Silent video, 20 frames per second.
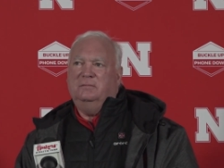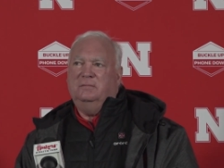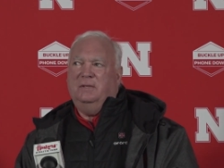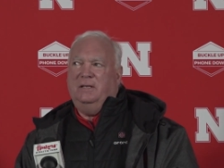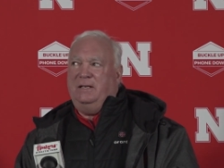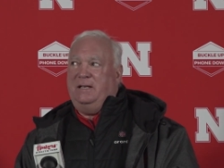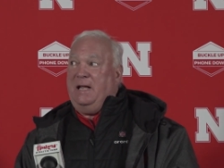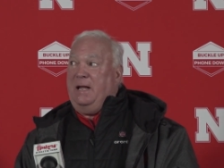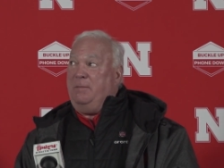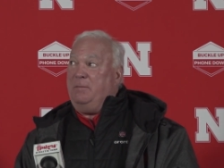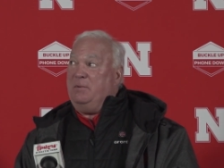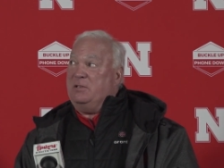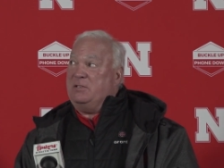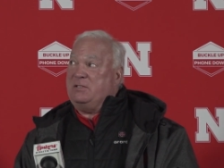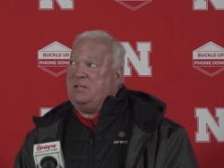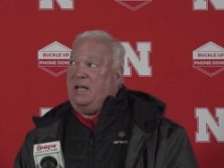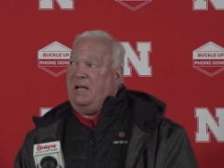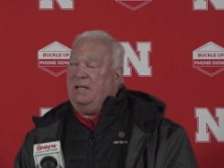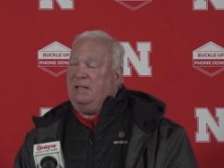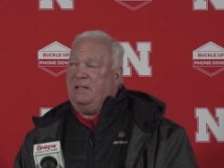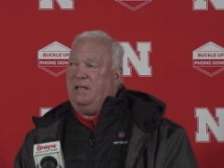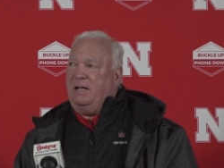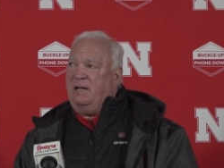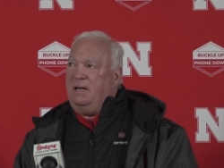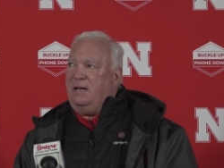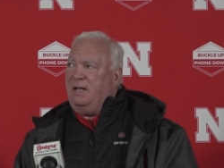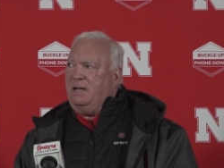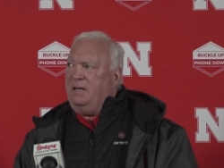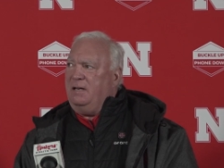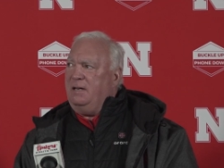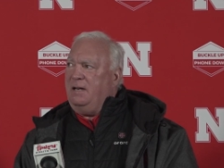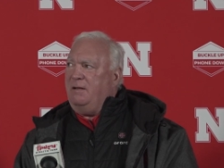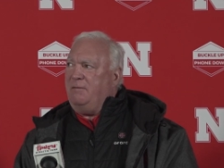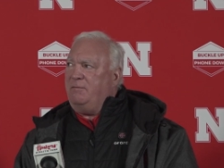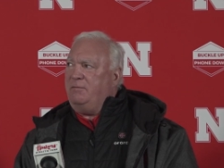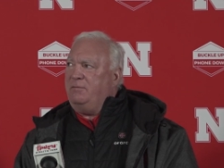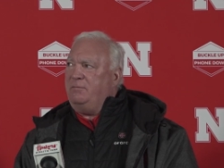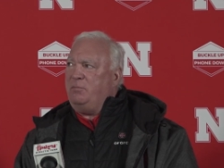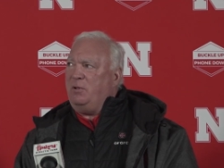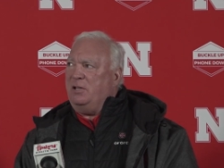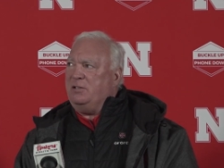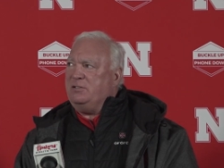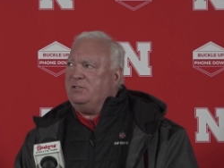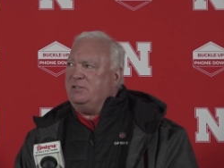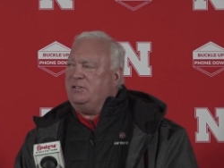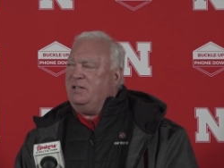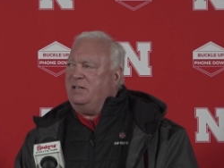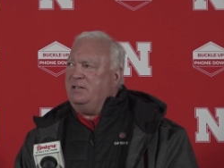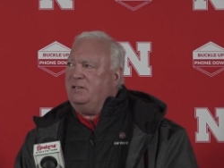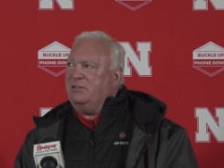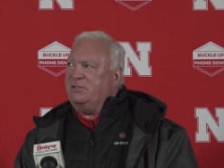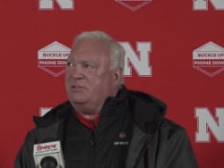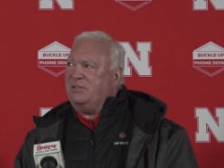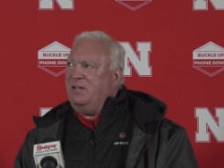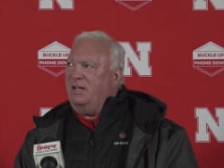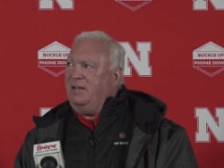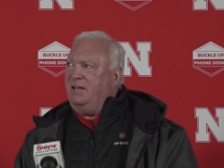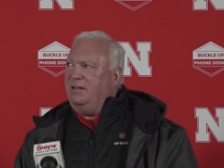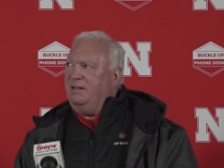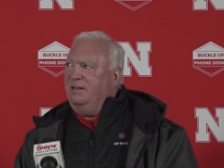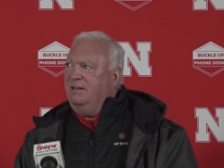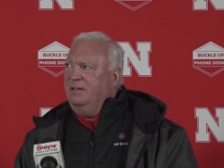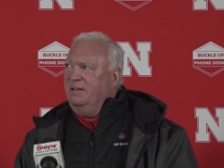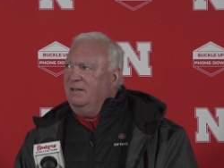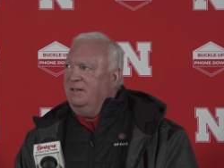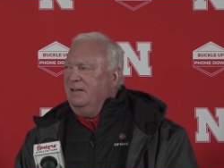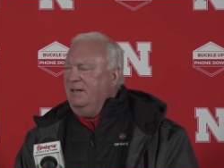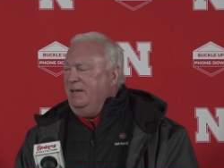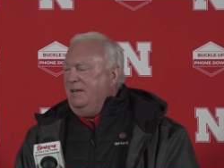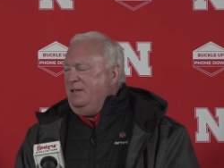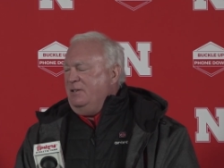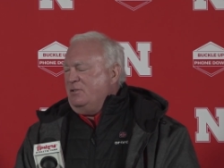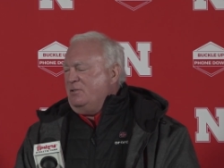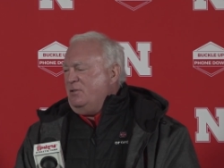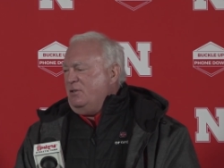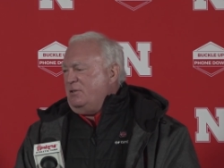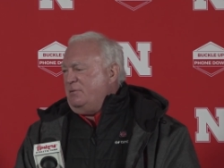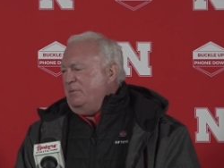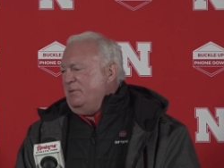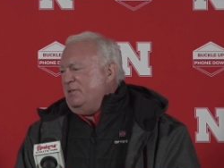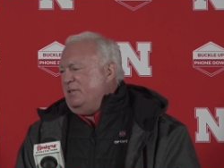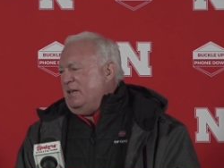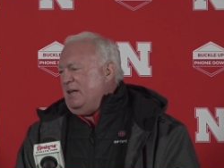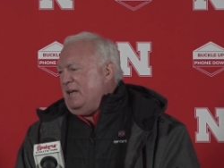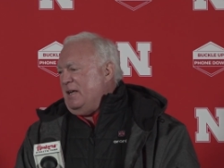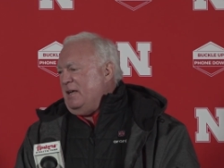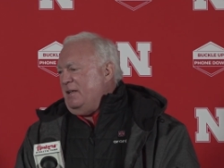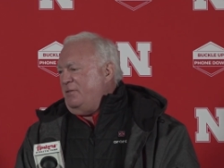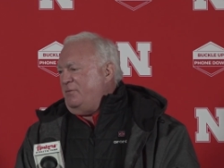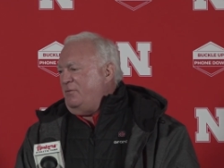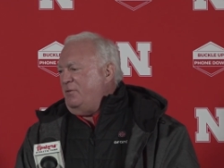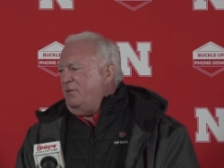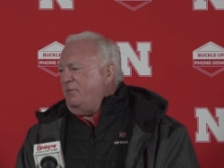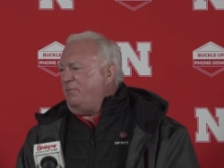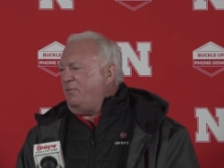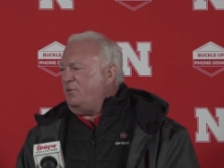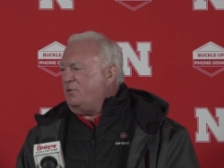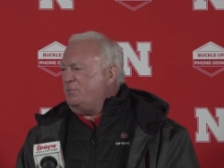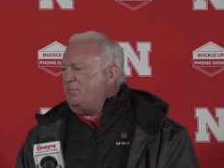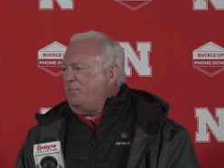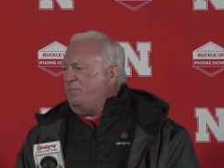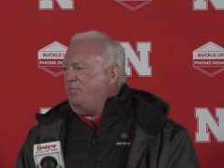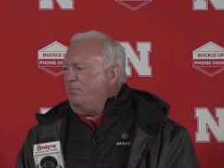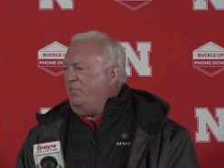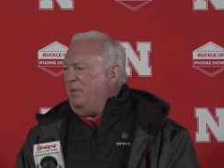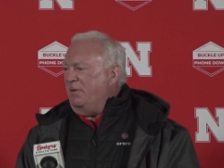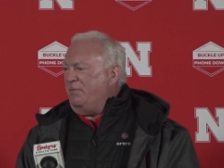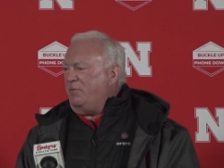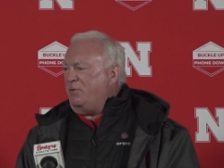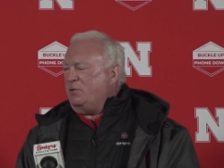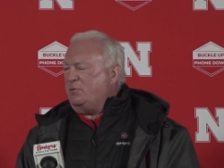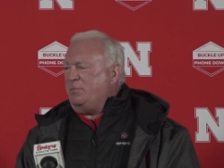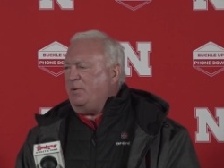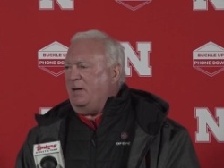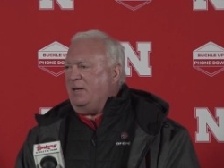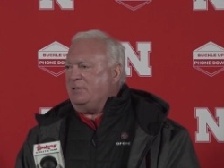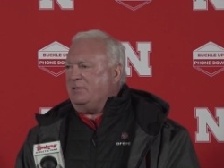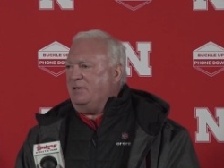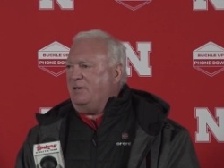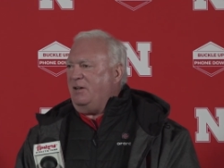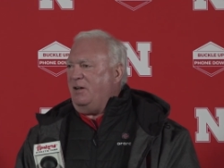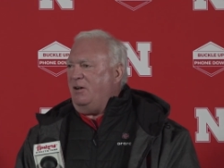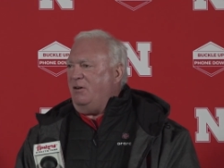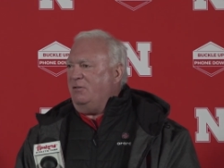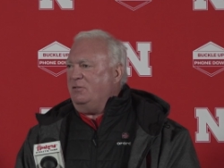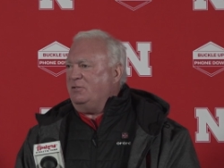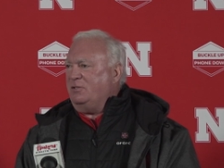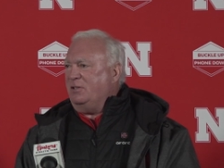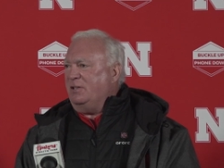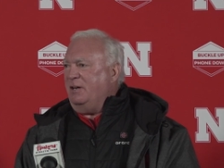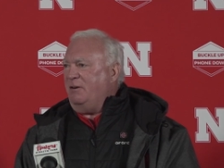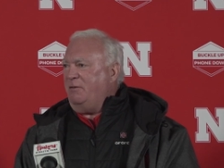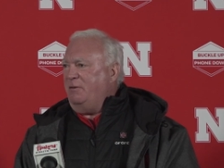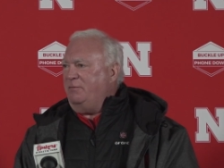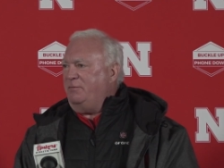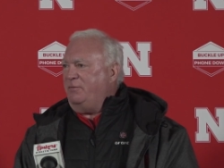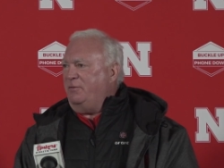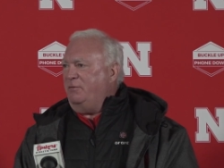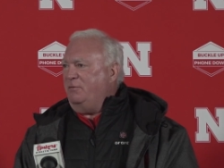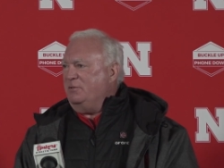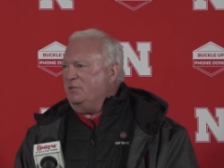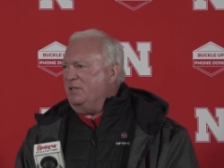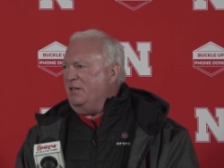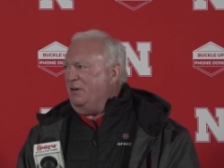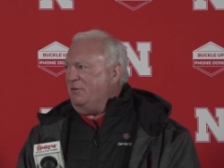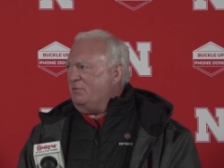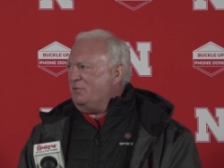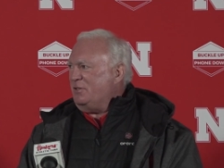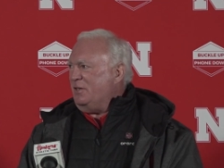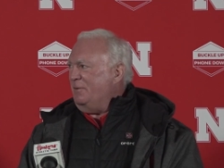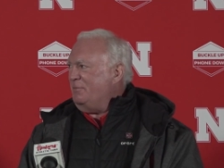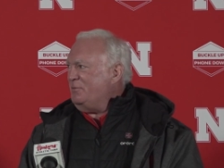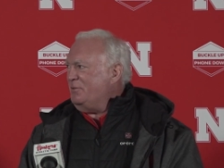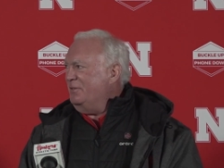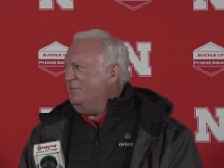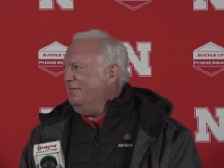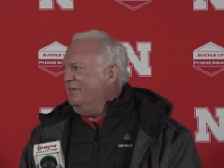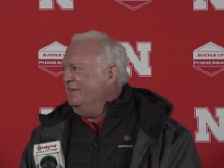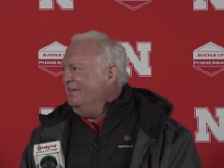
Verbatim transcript: He came to the sideline. I didn't have a pleasant thing to say, and he just looked at me and said, ah, "I threw the first my first pass in college to Larry Foo was an interception."